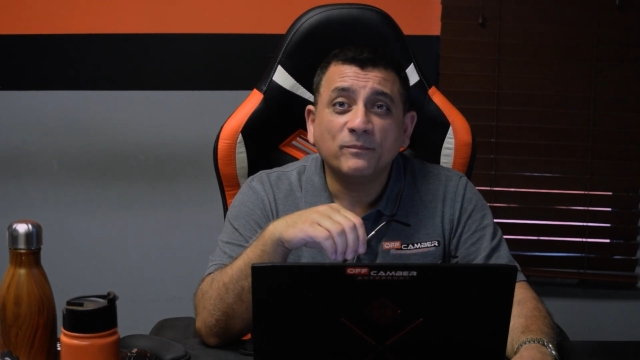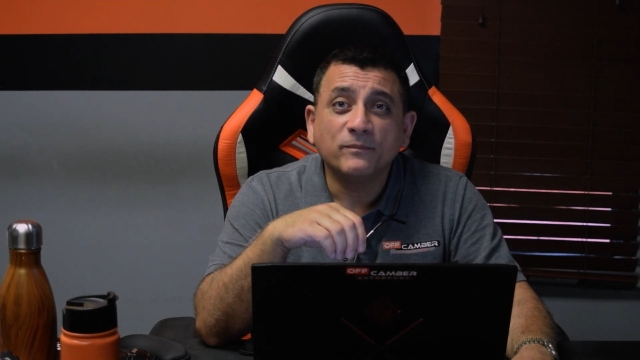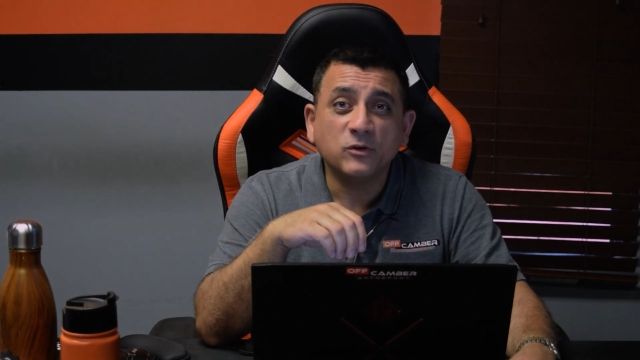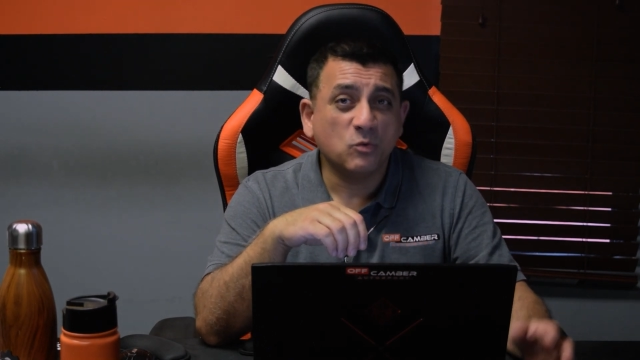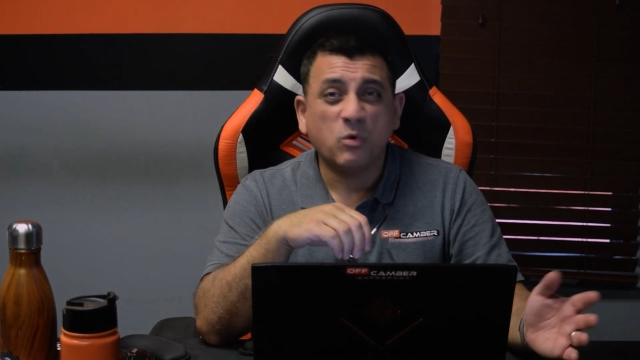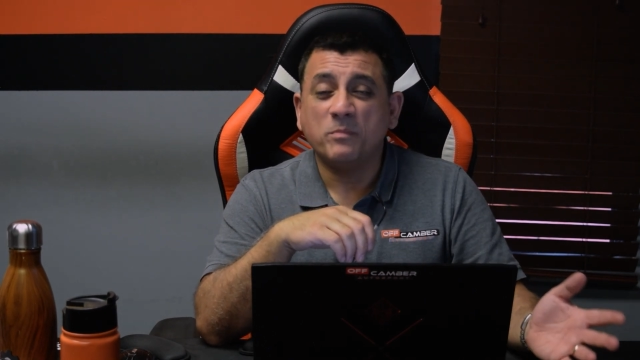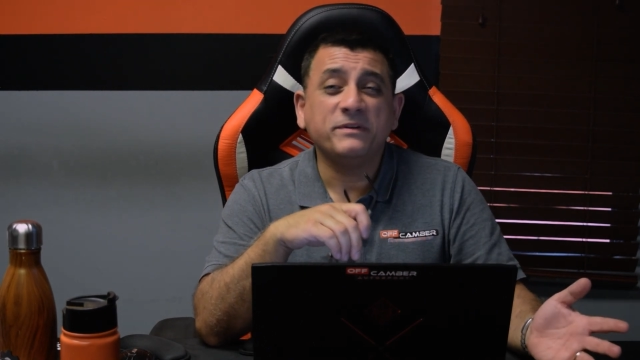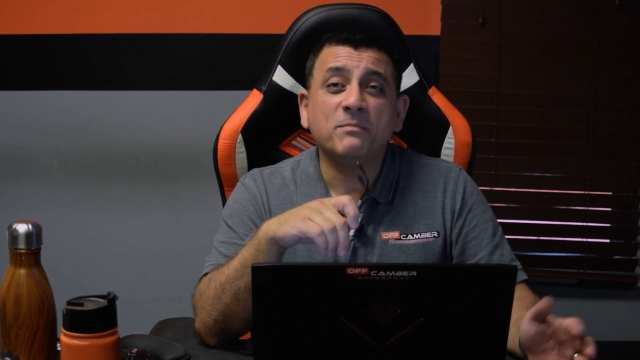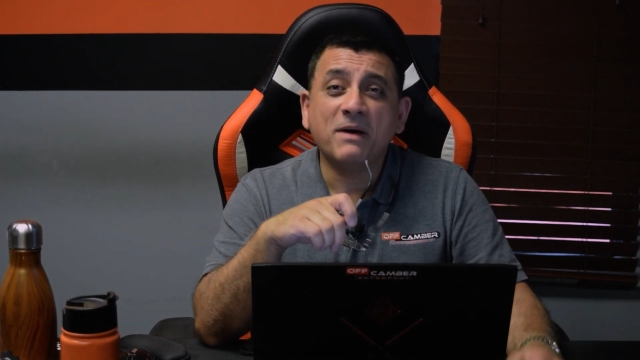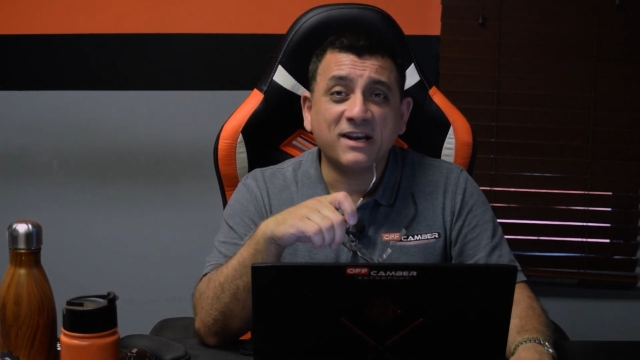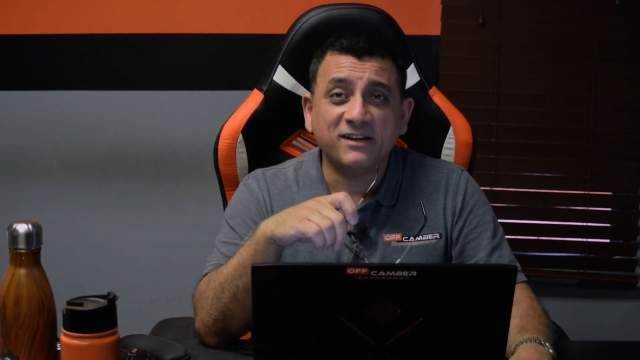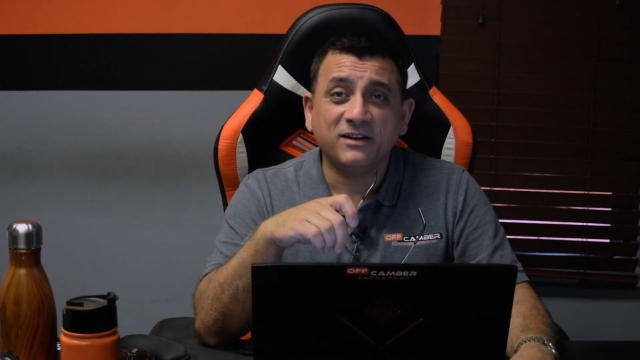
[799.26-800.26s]
You won't be
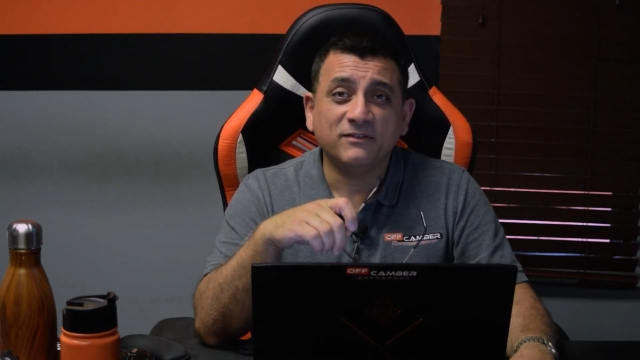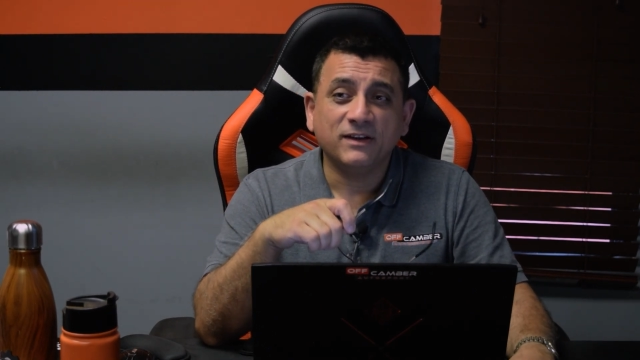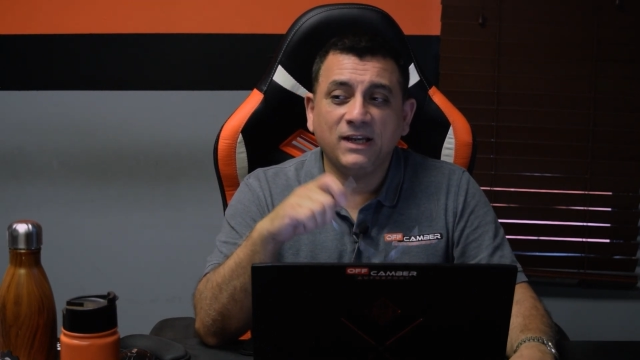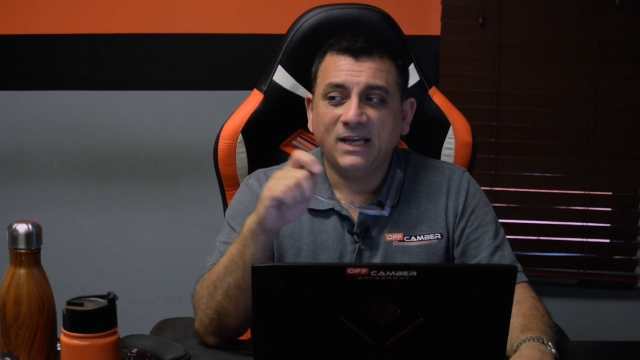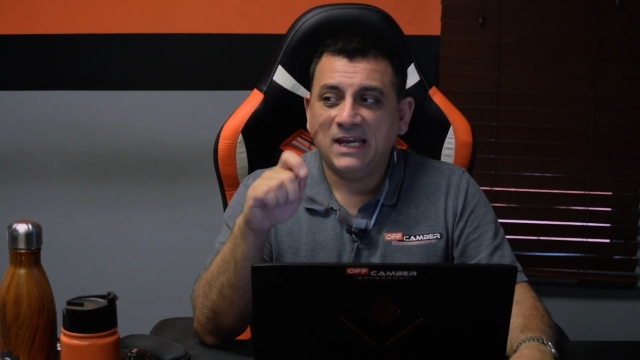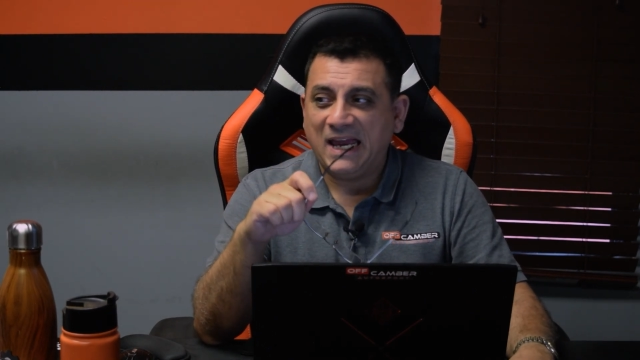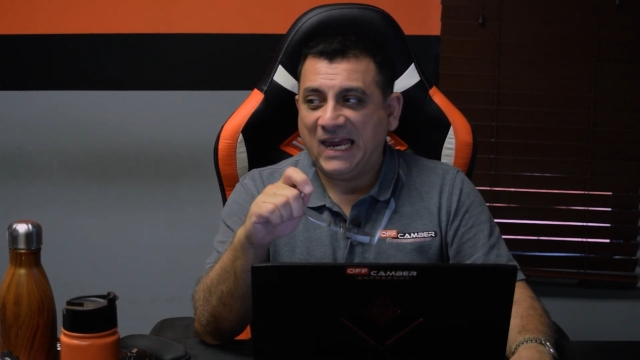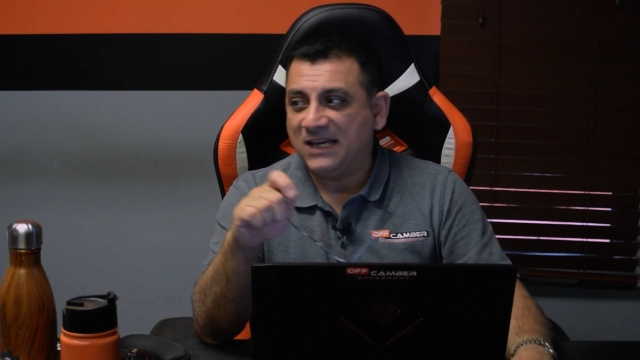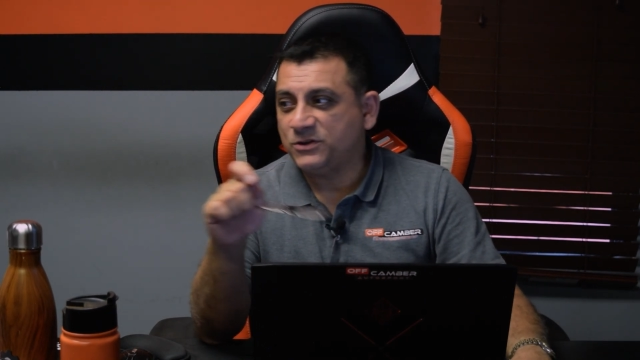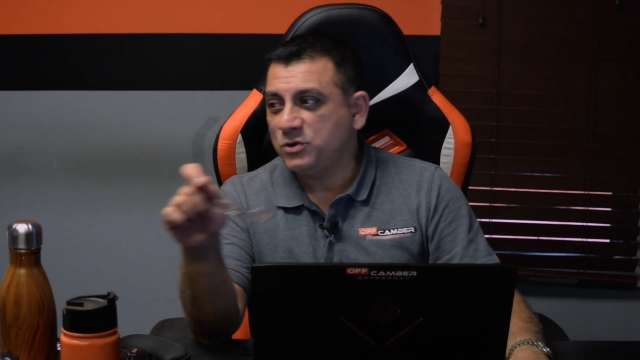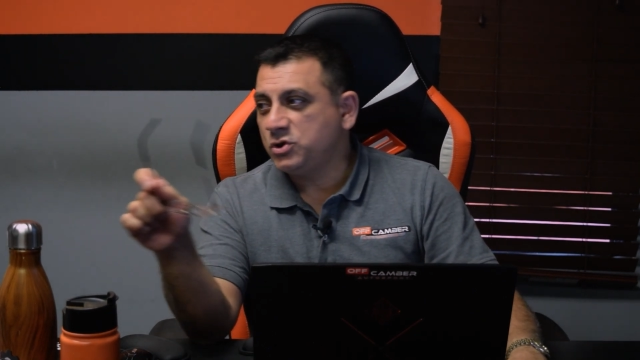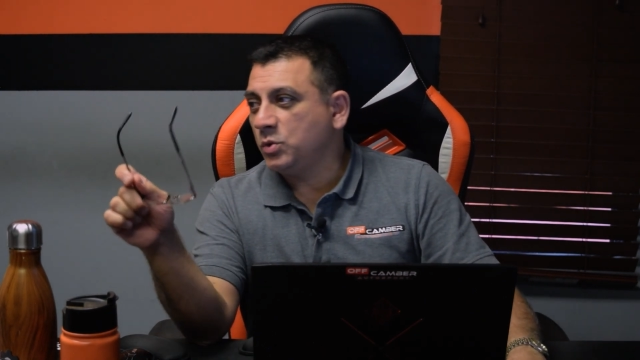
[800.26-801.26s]
competitive.
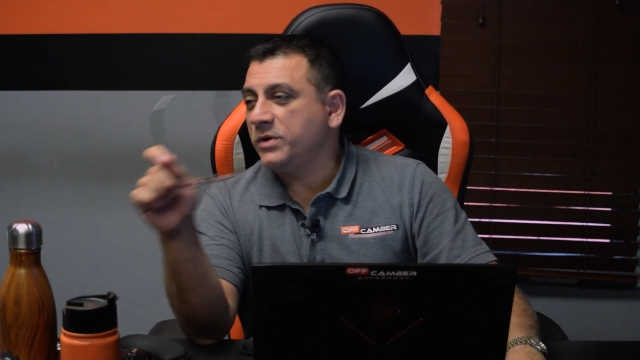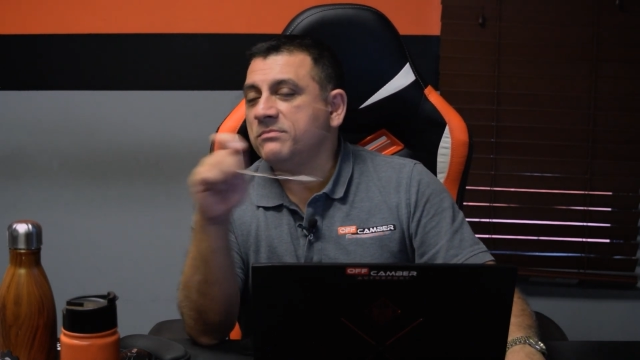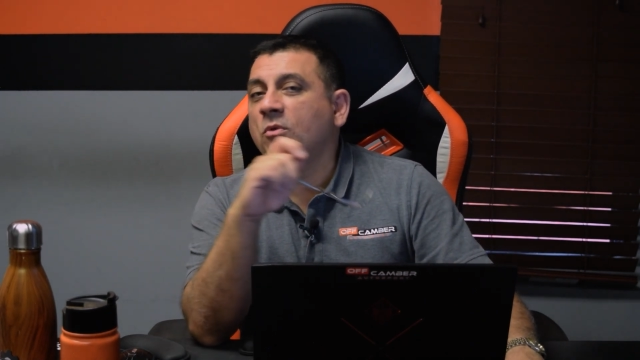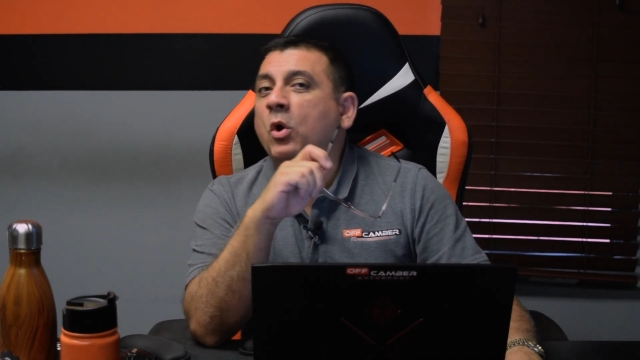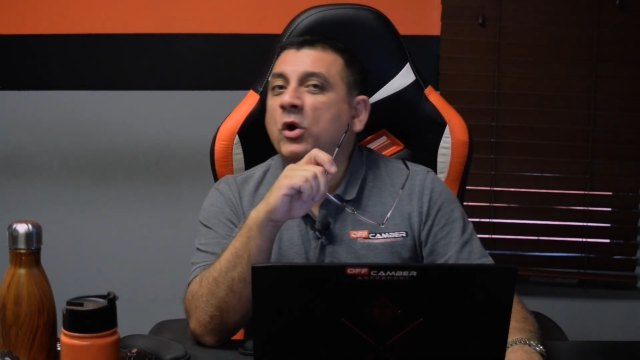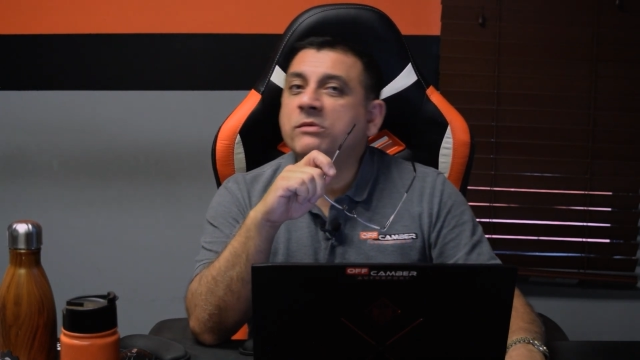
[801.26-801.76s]
As you do it more